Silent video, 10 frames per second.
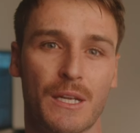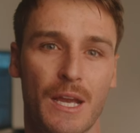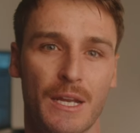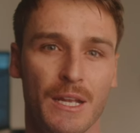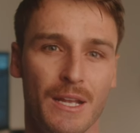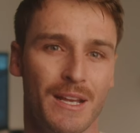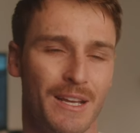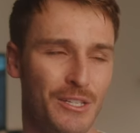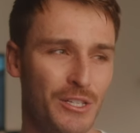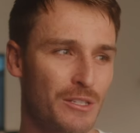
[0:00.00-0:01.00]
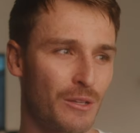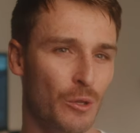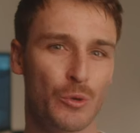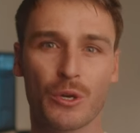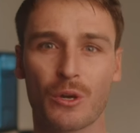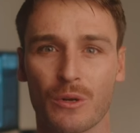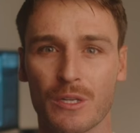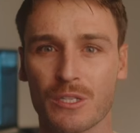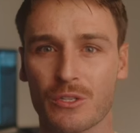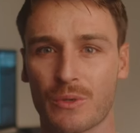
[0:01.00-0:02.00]
And it's just
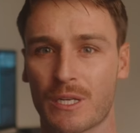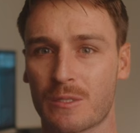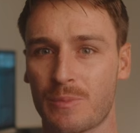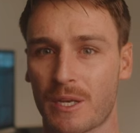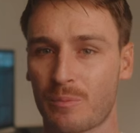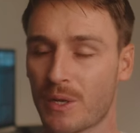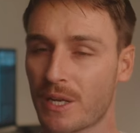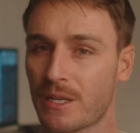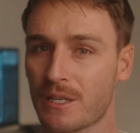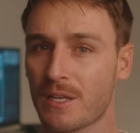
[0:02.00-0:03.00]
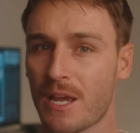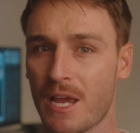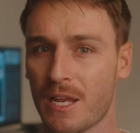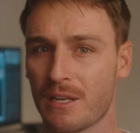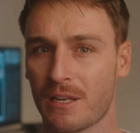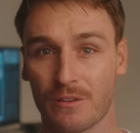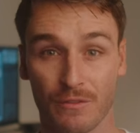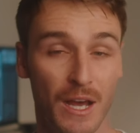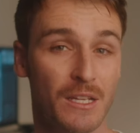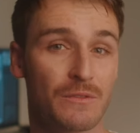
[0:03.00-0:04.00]
ludicrous to expect beginner and
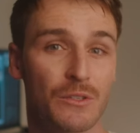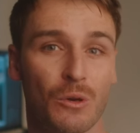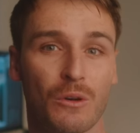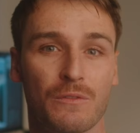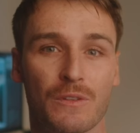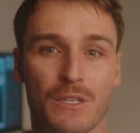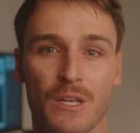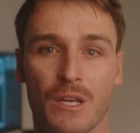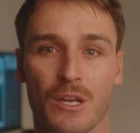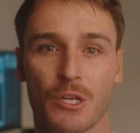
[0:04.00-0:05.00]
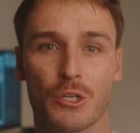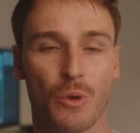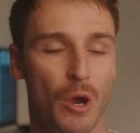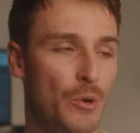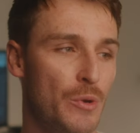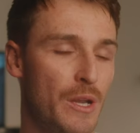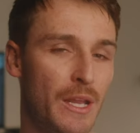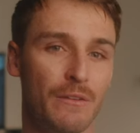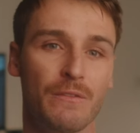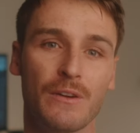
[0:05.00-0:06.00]
advanced photographers to own
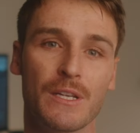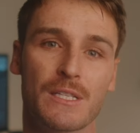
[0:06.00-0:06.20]
every